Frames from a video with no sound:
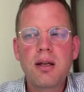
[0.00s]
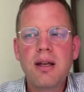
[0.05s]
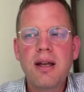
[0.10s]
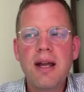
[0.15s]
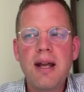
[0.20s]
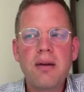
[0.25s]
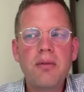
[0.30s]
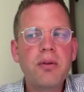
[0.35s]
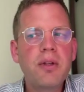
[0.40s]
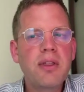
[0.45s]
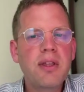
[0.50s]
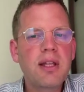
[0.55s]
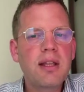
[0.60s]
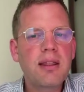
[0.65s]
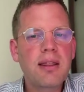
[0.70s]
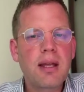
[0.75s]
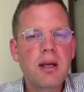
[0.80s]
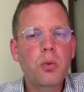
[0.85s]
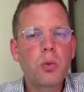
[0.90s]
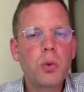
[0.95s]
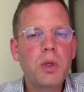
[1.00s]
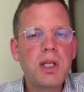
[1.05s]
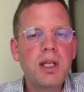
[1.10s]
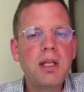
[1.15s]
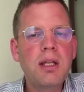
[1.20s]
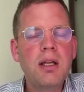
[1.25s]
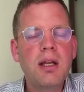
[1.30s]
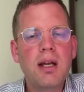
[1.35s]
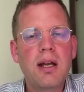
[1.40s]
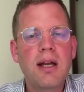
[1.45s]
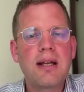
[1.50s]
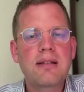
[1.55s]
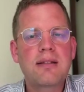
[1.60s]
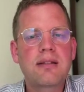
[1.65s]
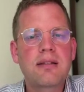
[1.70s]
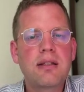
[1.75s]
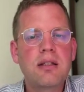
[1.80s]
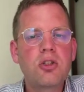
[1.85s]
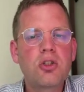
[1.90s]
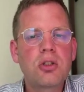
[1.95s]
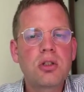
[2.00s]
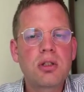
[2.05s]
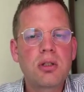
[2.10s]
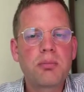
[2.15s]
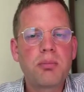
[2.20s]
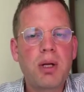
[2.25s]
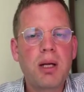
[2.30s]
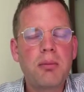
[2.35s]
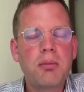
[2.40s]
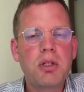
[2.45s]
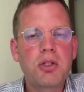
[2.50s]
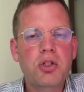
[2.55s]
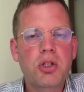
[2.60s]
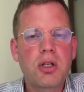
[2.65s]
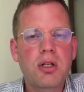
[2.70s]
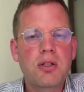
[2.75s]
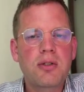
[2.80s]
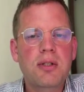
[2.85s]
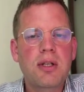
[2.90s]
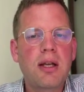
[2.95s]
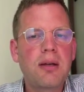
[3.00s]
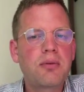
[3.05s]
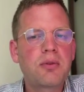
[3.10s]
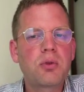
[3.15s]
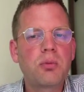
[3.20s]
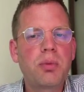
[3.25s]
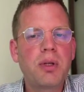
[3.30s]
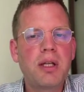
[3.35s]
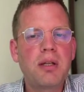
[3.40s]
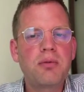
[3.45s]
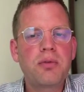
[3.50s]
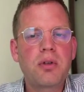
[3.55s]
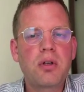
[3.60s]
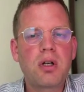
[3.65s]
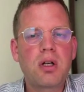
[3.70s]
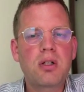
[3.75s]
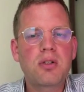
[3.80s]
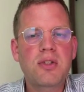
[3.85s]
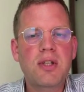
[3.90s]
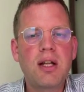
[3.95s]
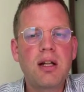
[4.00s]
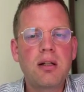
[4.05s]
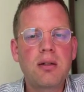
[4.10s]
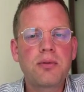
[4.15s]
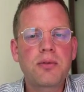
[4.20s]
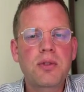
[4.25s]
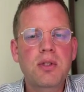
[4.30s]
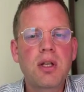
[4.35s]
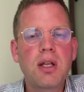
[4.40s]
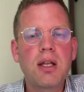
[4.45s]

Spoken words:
Everything that we as digital publishers have to pay for ourselves,